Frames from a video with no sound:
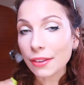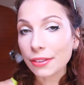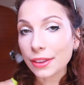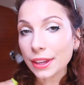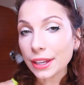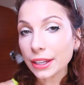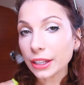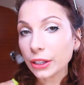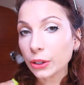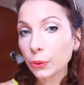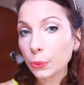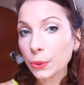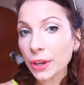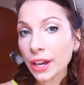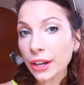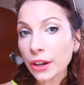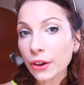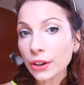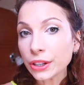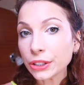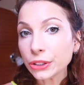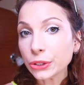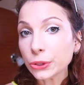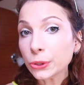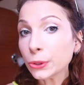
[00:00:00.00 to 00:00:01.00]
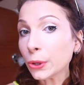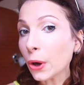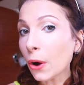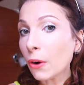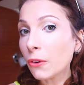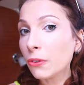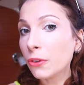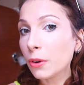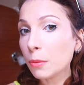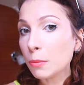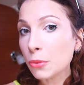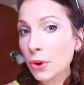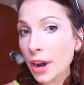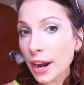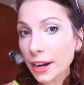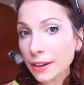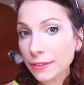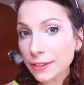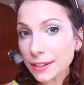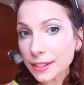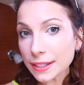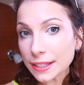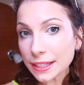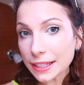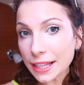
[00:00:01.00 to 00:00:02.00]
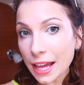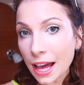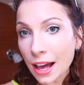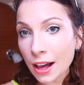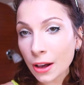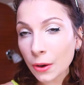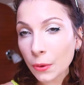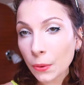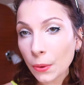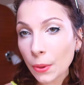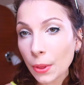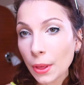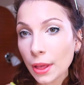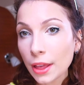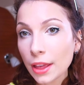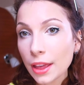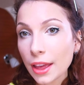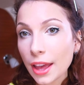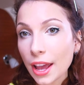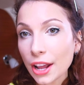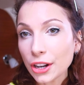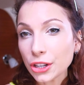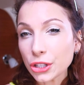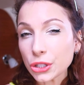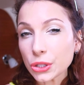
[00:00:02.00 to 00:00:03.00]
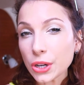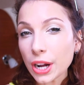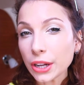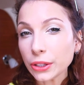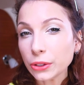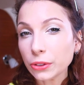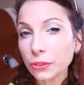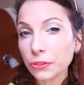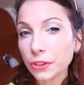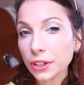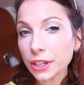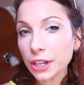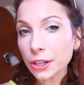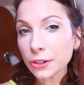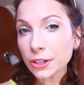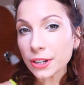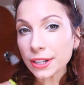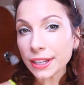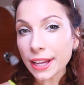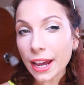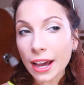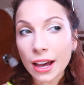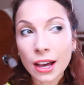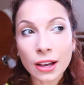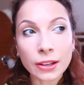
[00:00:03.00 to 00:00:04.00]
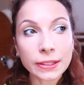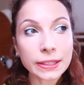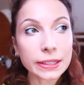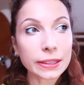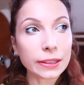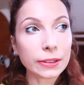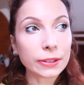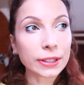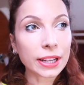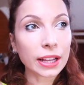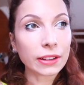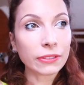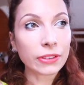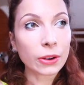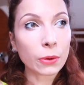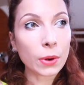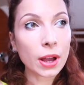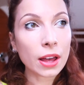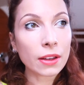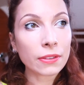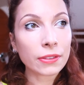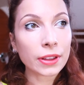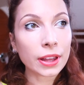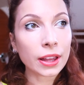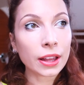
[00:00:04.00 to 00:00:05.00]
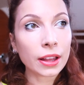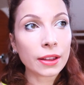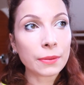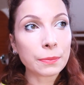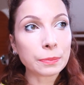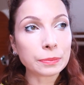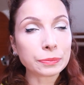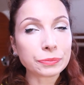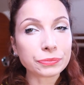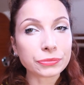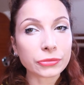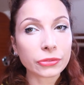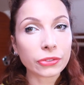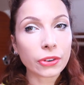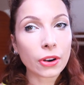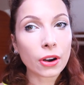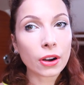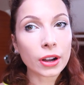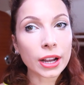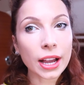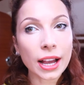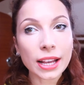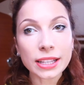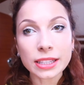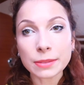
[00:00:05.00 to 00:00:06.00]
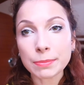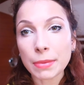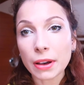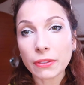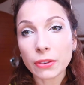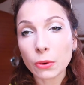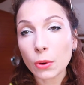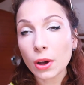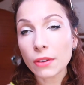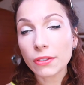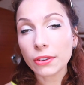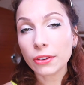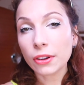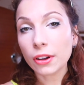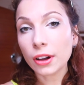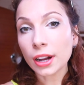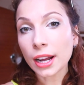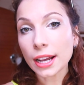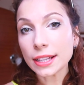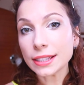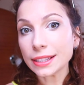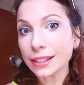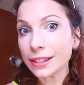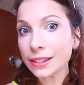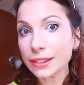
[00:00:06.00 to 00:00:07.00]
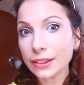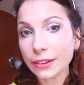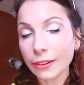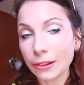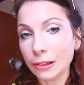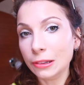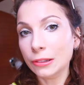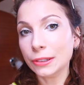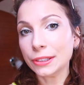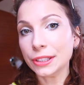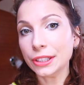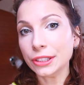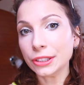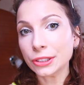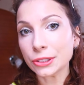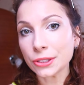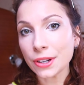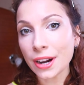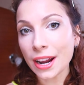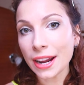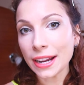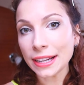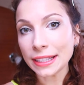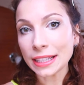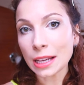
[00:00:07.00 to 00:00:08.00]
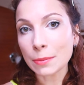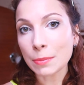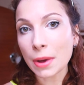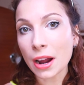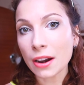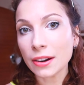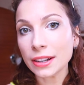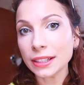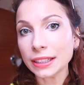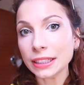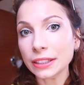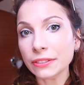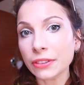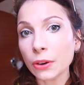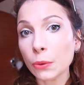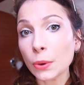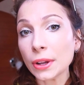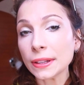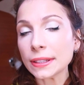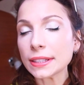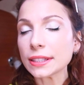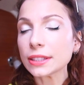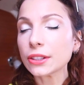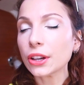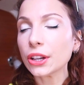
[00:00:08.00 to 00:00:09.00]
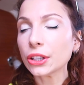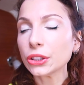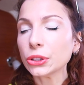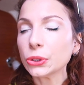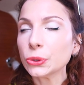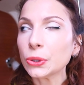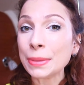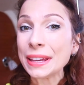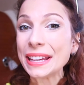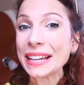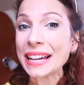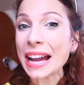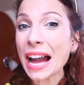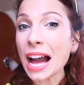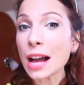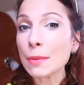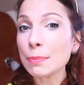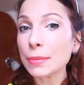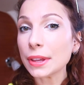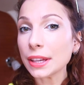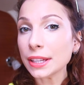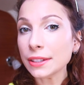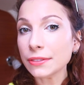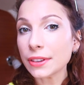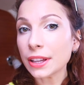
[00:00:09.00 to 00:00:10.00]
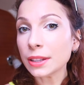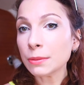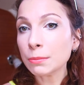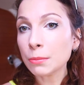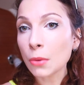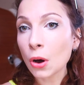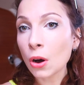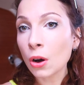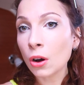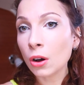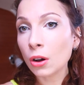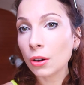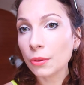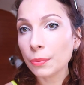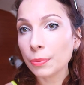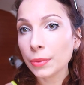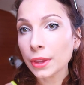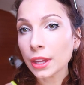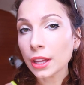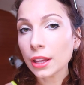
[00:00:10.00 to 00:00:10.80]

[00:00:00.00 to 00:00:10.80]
I think we are going to go for breakfast now and try to figure it out, look at the weather forecast, but the weather forecast is not looking great. Apparently the wind is going to pick up even more